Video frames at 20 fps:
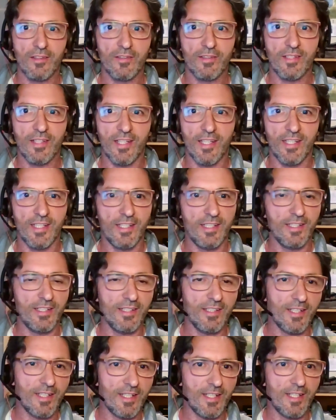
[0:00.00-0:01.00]

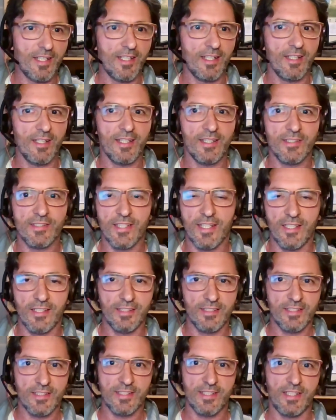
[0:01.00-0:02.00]
Today, as
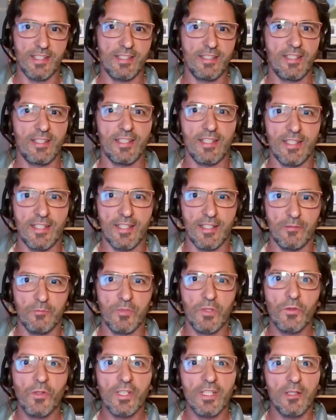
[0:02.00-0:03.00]
Ailish said,
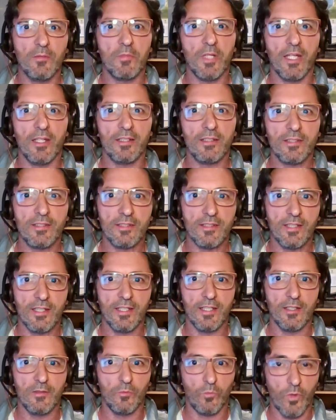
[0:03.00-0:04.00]
I'm talking about
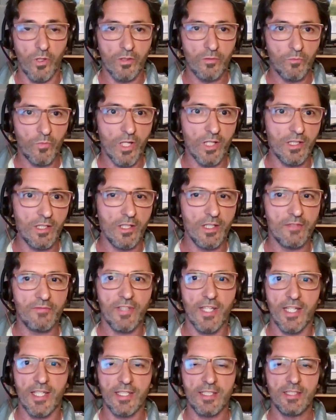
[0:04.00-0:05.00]

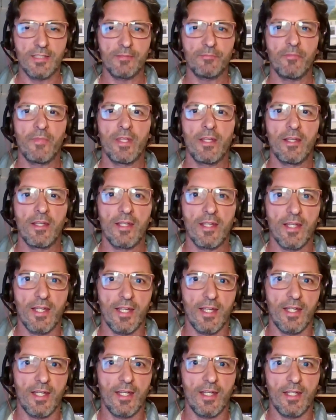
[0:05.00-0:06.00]
wildlife gardening,
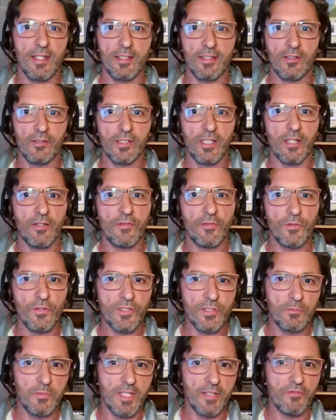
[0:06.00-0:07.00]
and I'll go through
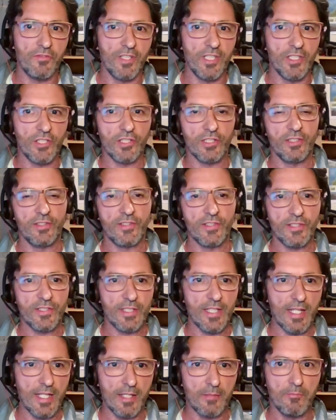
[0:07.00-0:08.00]
some
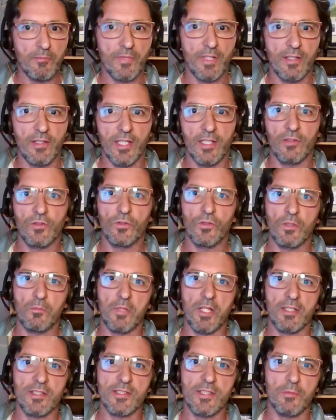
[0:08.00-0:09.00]
definitions and then talk
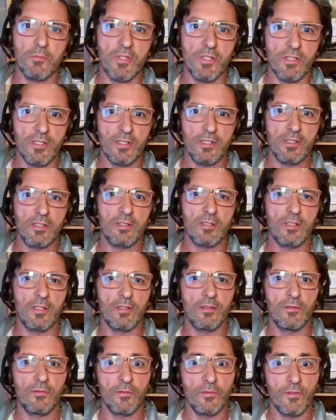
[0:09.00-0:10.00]
about some of
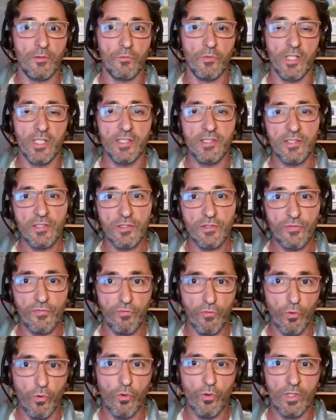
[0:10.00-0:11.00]
the reasons
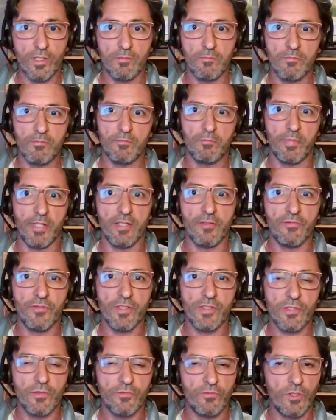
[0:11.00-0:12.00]
for and
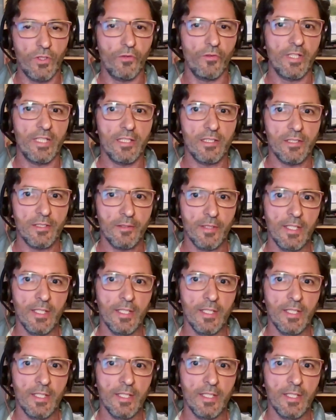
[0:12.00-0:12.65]
benefits of doing it.